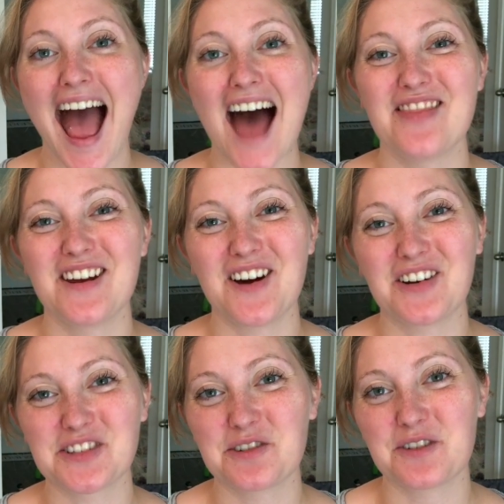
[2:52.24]
And then
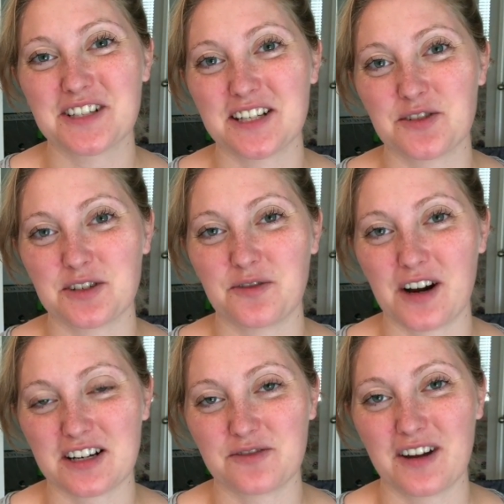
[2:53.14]
also for Citrus
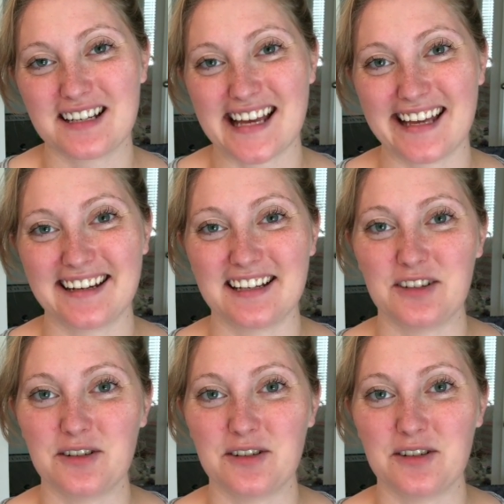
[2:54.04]
Fresh Vitality,